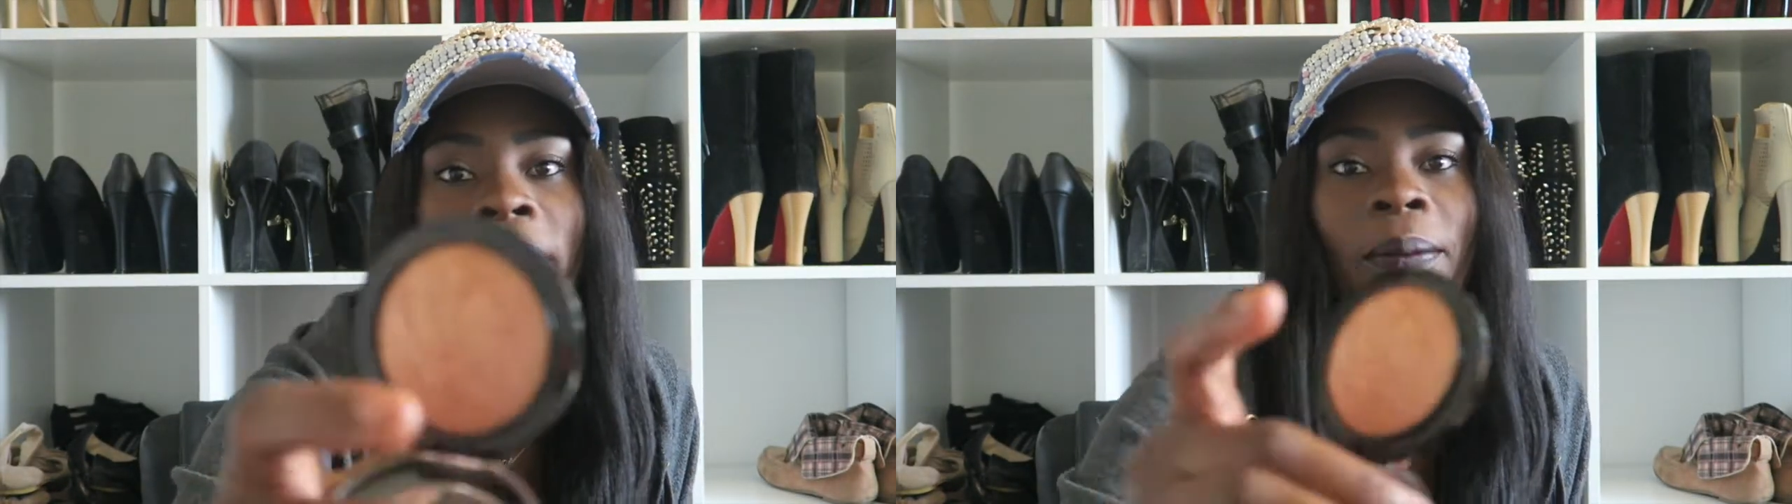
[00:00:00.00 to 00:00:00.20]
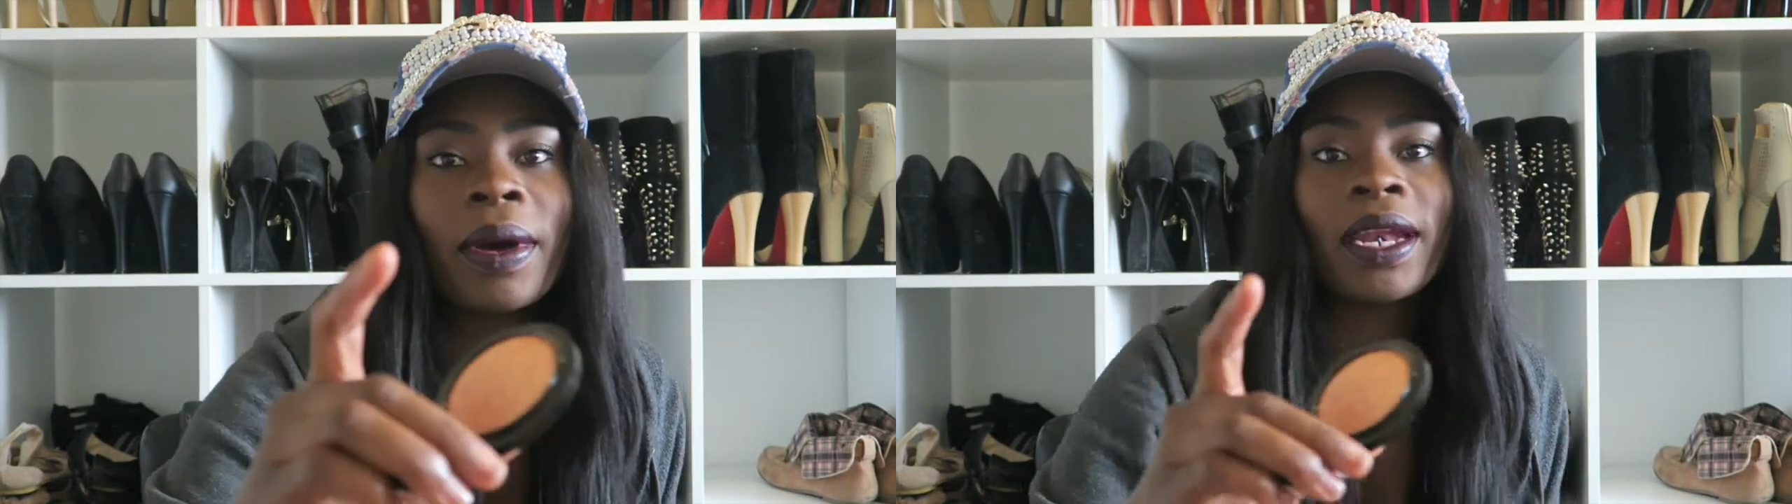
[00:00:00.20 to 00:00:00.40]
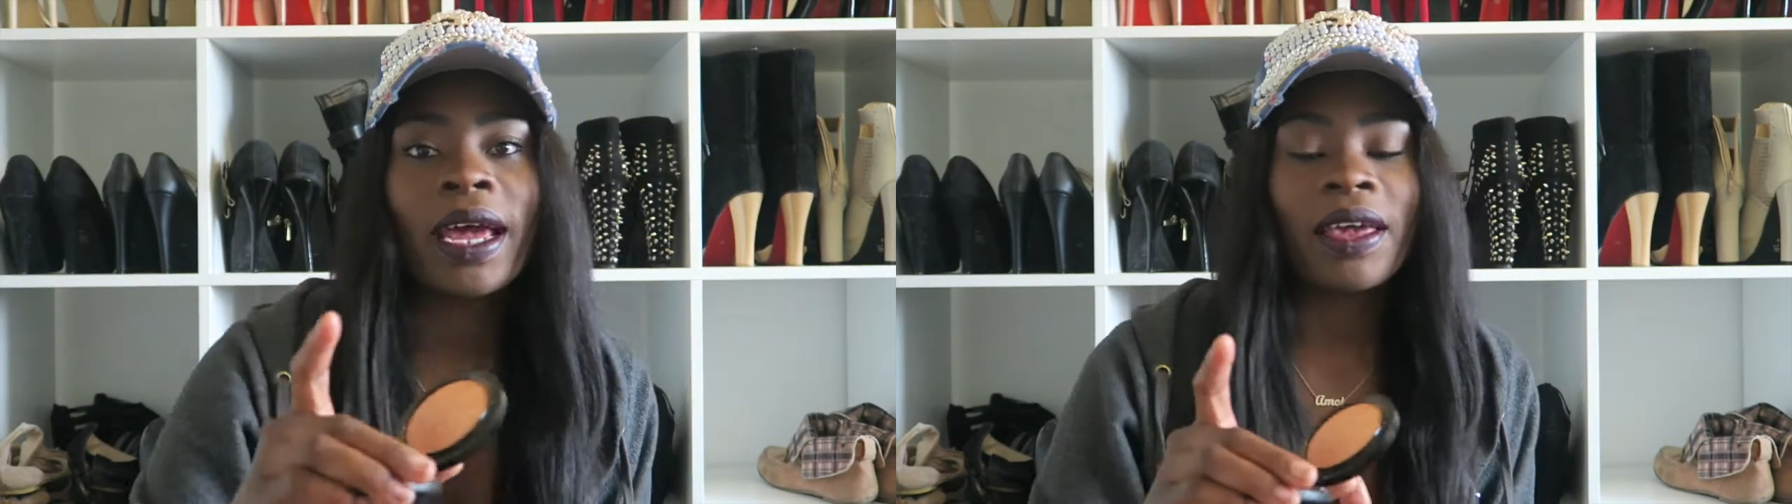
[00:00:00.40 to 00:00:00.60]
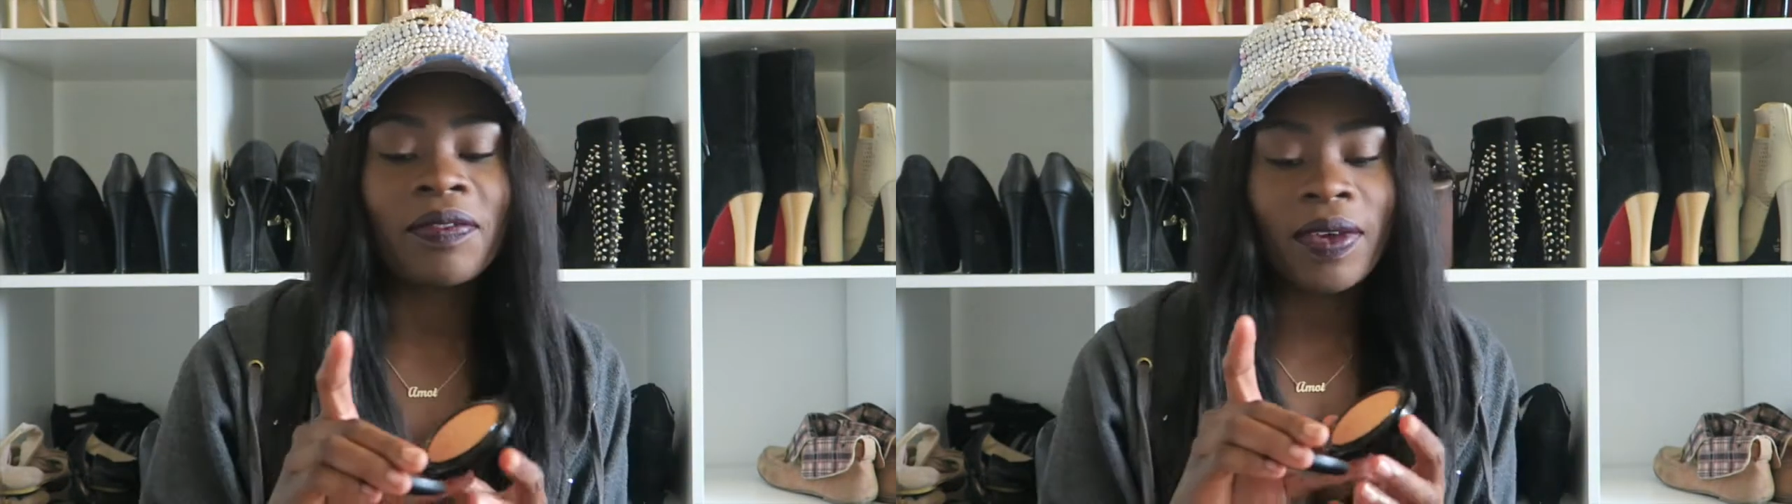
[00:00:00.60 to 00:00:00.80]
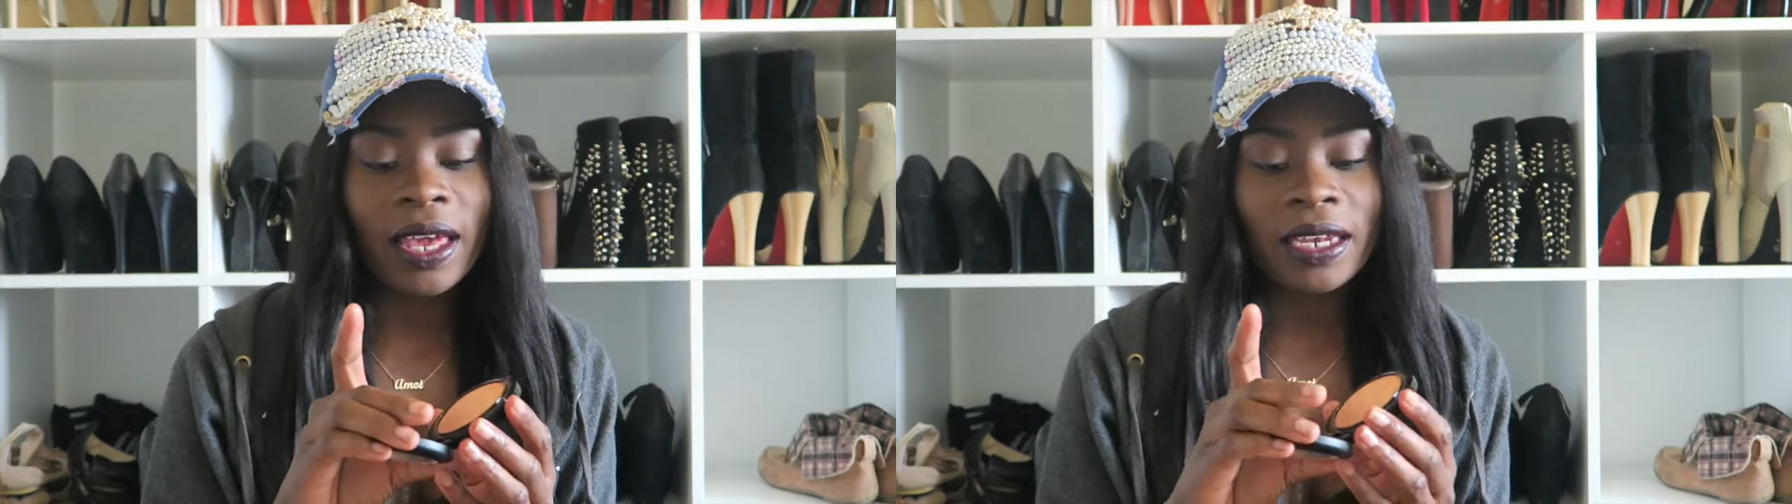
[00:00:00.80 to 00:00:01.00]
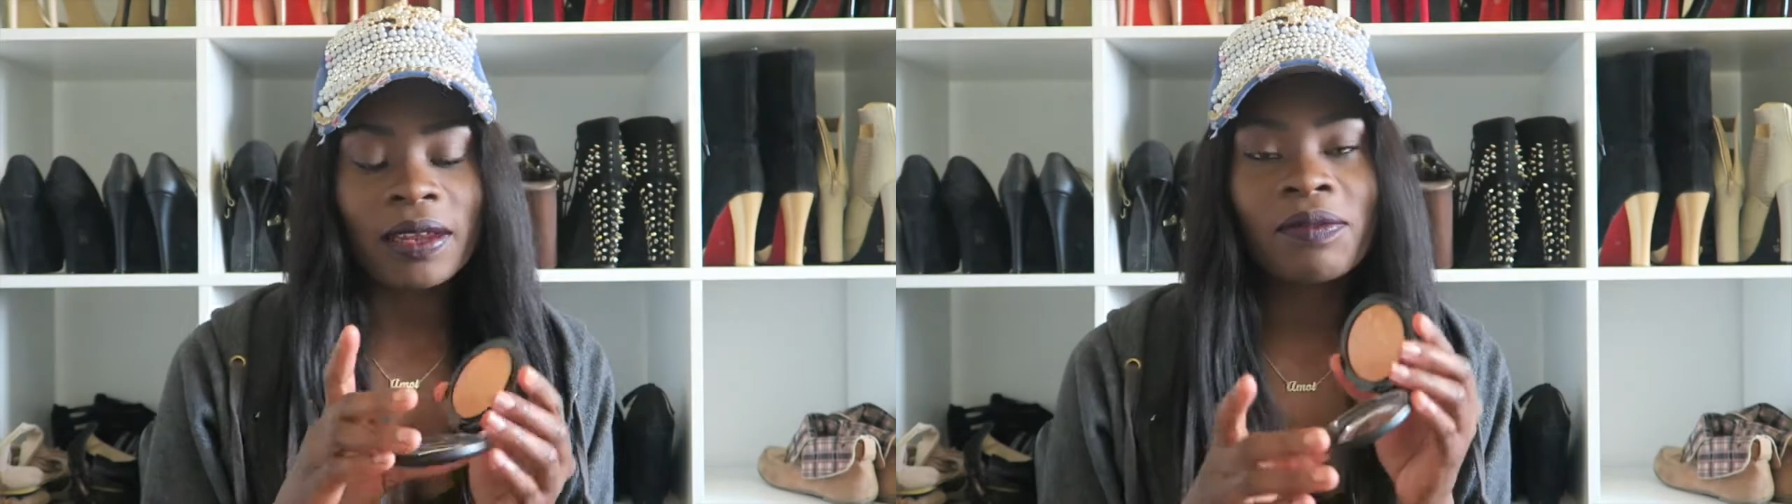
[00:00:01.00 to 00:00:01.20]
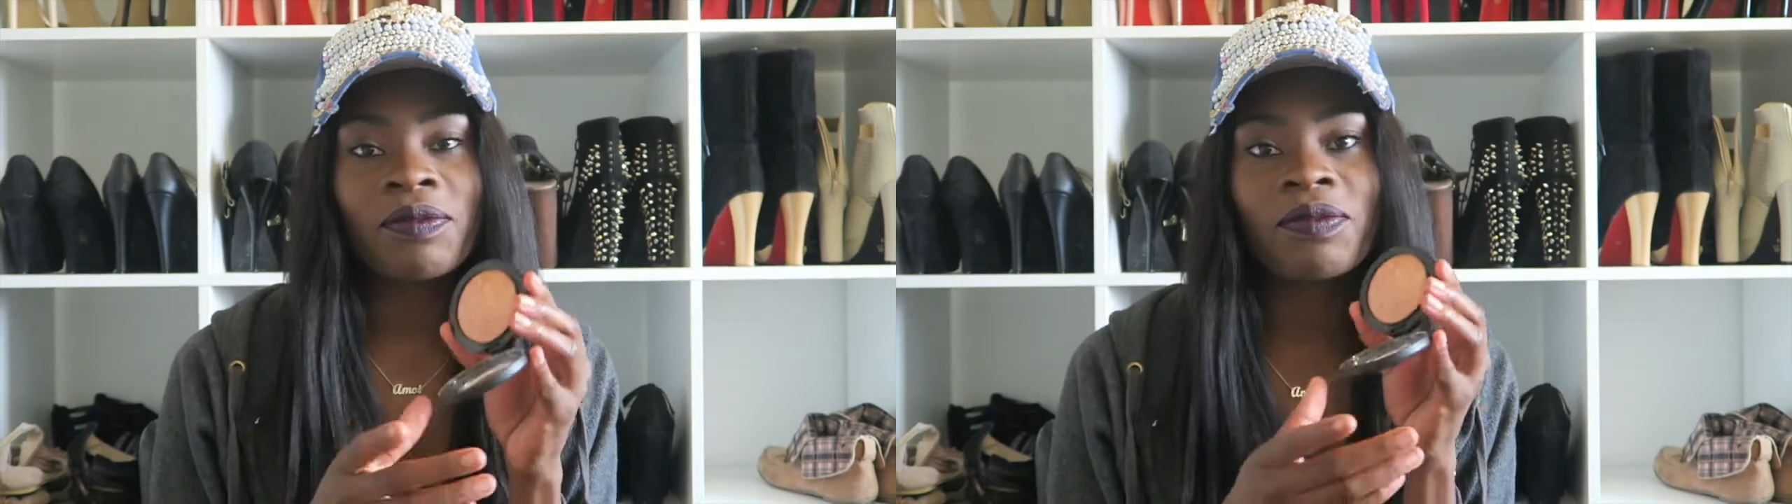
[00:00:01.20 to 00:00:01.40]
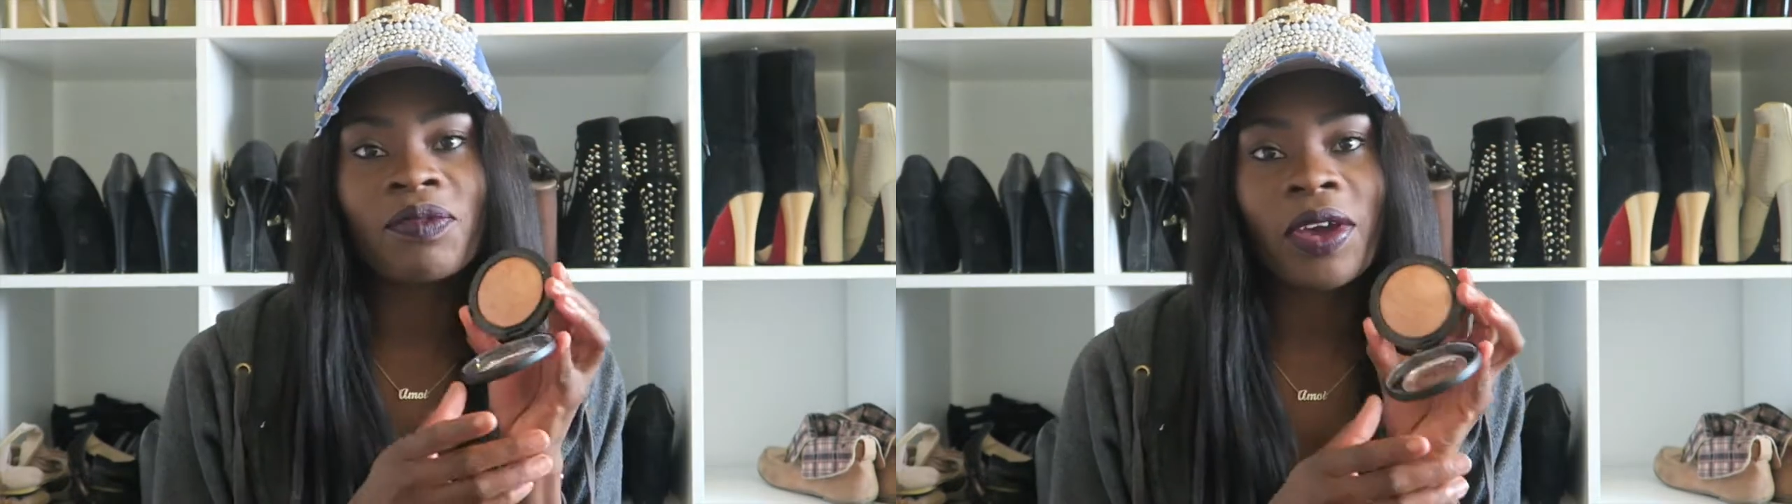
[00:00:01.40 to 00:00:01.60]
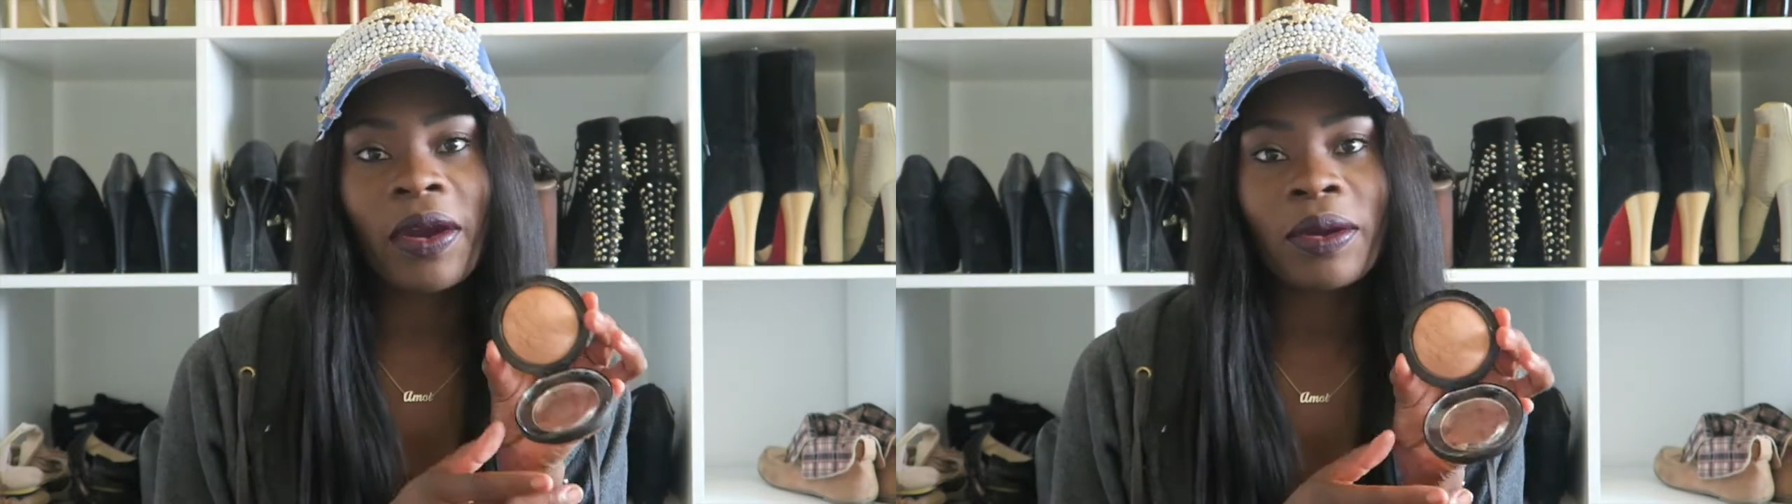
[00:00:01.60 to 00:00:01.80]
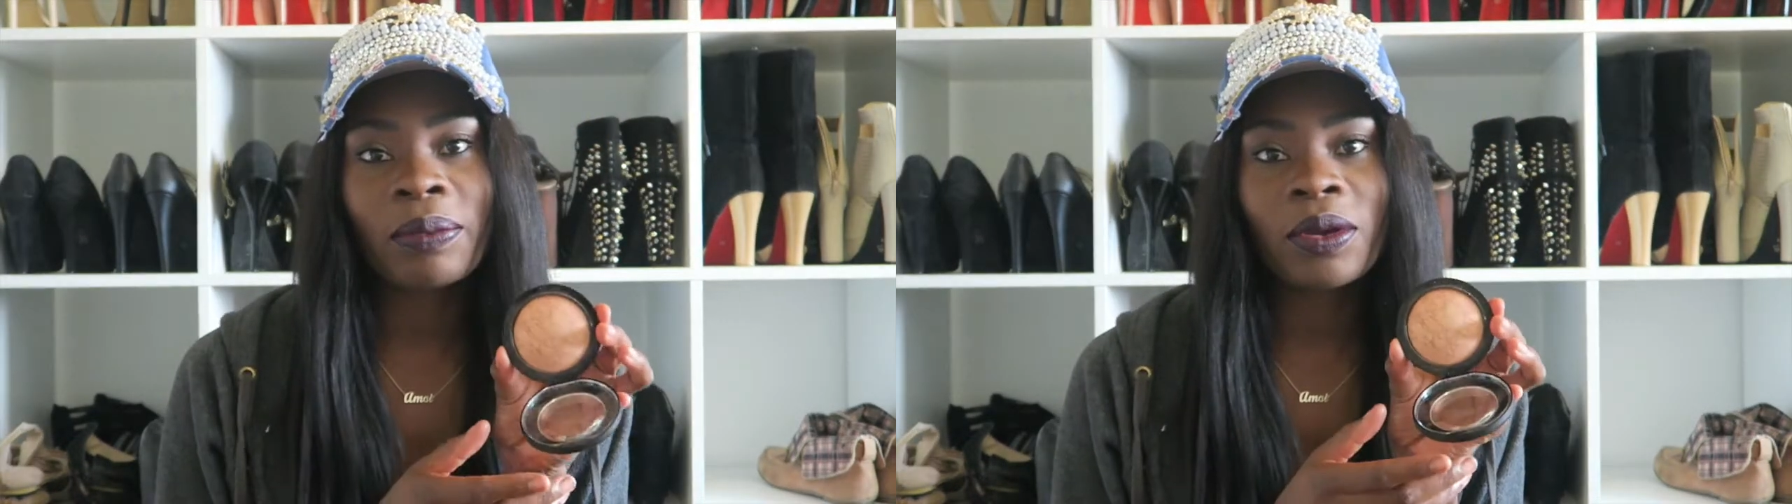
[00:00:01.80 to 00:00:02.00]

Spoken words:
but I find it very